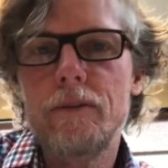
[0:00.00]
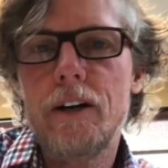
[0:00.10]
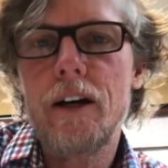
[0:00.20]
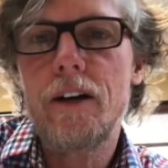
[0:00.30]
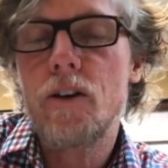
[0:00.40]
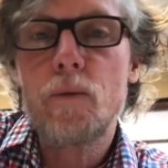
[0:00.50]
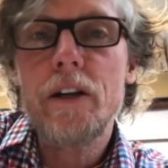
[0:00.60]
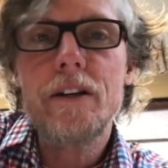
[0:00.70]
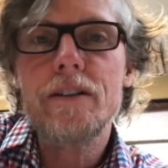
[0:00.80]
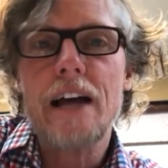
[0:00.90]
Uh,
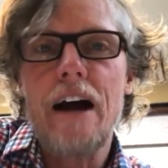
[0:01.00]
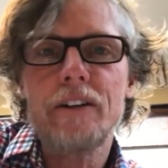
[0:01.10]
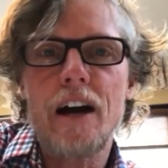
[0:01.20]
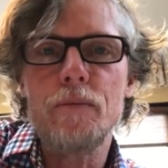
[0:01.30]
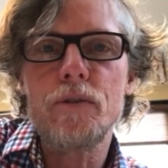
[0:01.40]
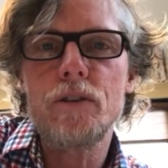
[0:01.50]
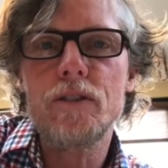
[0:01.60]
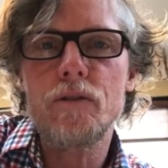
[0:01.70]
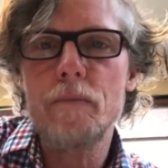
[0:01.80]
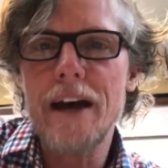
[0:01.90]
horrendous outcomes
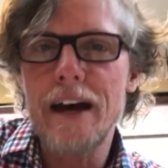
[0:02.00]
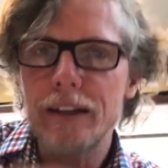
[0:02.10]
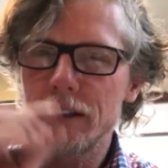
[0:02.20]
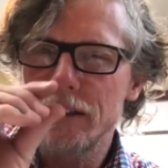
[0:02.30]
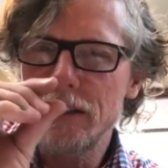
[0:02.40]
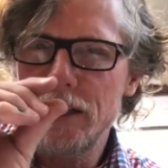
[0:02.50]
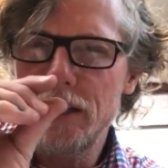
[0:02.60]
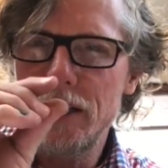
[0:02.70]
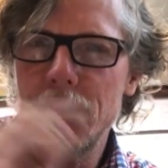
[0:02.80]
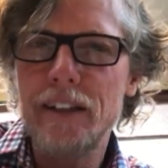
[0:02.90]
just from that
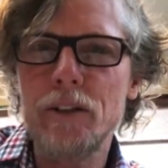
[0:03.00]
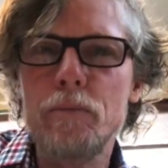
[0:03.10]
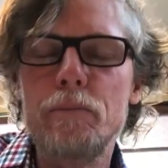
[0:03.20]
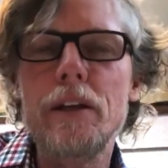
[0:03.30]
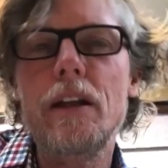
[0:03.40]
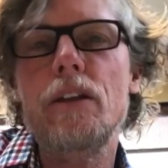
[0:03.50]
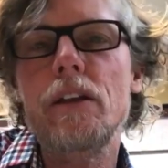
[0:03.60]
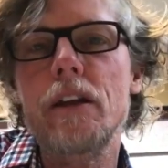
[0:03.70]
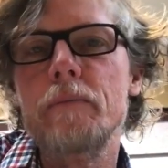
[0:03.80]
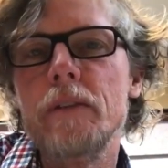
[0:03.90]
little bitty
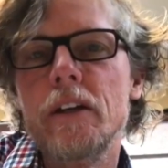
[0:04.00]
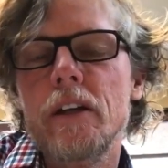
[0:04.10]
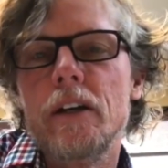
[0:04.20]
thing.